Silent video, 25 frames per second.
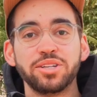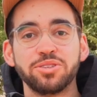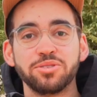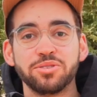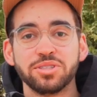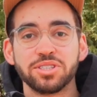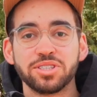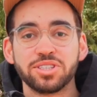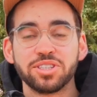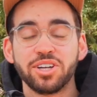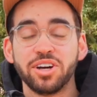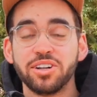to
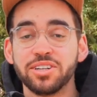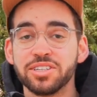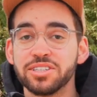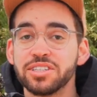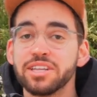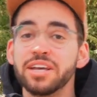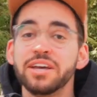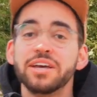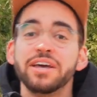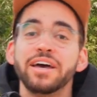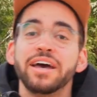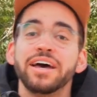install it.
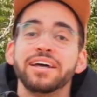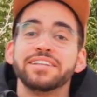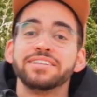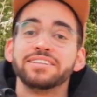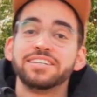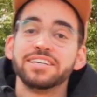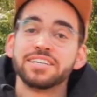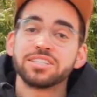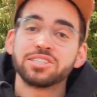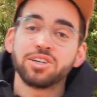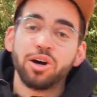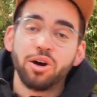And
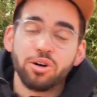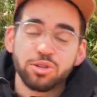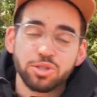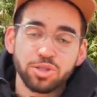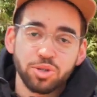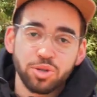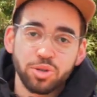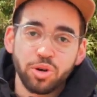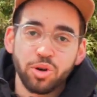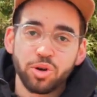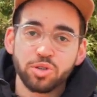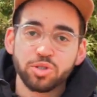this
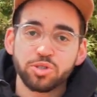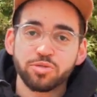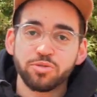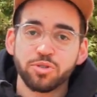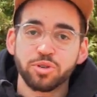also goes